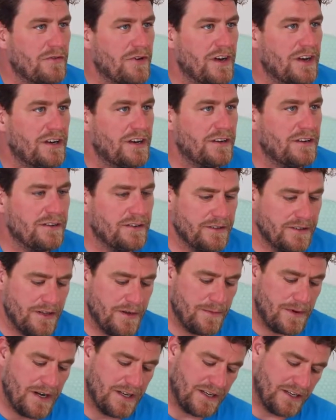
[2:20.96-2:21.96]
rider, you
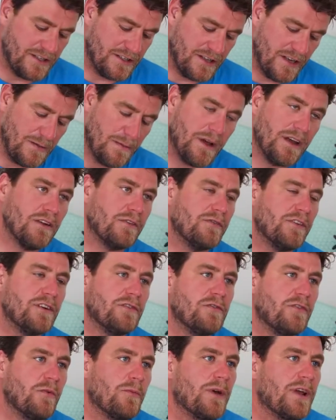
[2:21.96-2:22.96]
might actually benefit
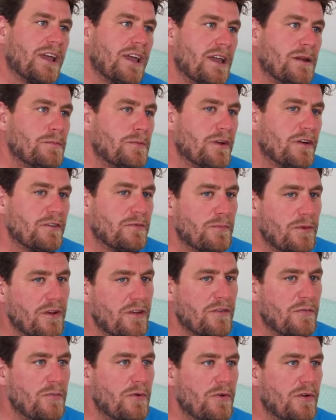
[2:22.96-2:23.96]
from a K++
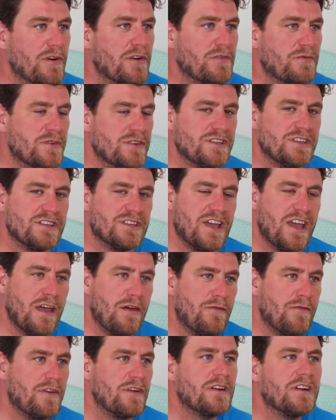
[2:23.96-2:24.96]
board, which is
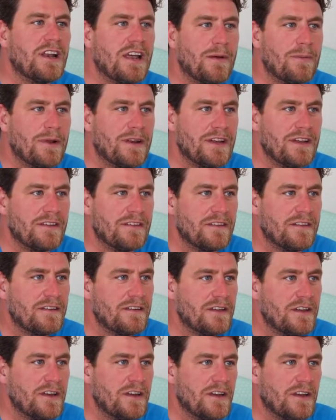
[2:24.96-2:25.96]
heavier laminated,
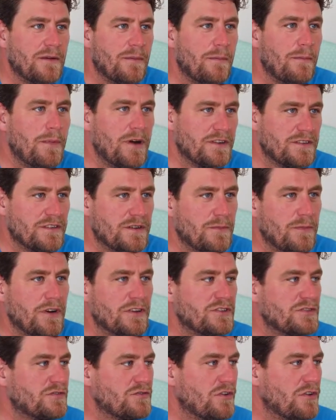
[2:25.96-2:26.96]
much
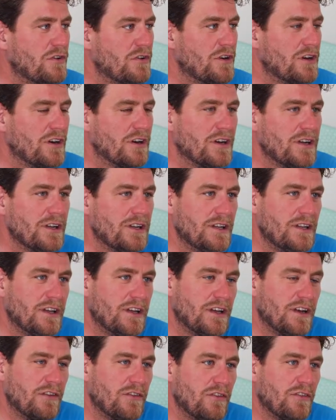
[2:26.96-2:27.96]
stronger,
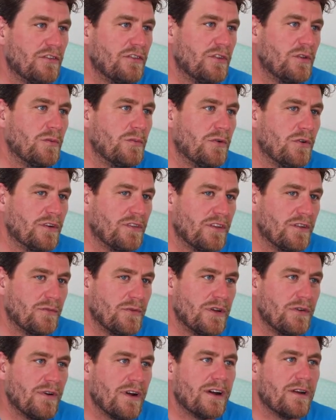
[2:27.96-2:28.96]
and it's also the board that
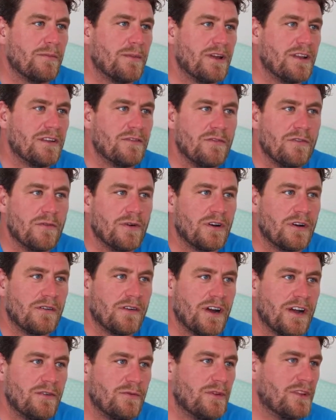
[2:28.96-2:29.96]
we recommend if you want to
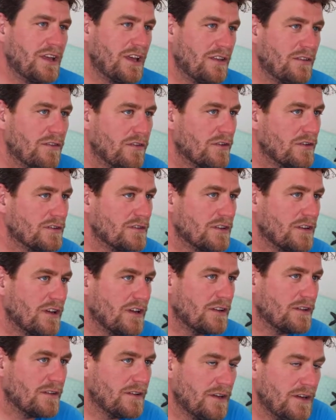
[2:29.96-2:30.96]
ride with inserts a
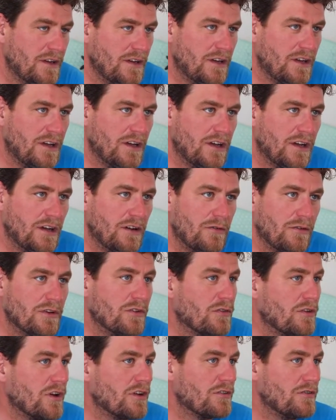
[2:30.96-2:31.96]
lot. We
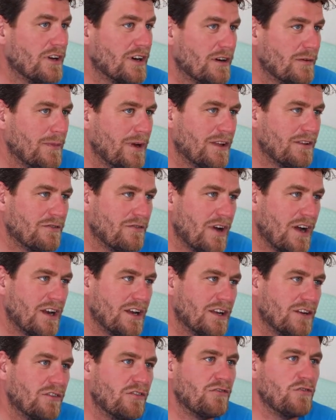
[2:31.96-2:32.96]
do not recommend
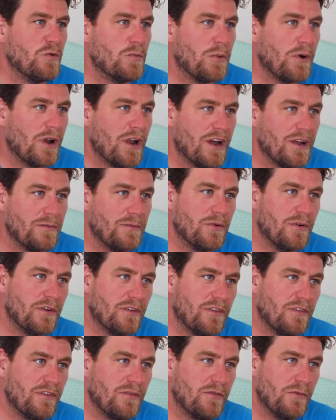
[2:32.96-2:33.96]
riding the super light
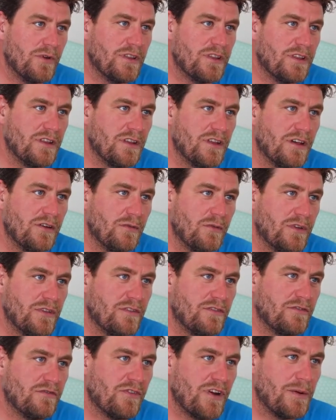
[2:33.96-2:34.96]
boards with
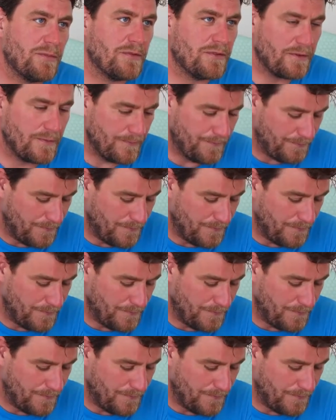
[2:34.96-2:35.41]
straps.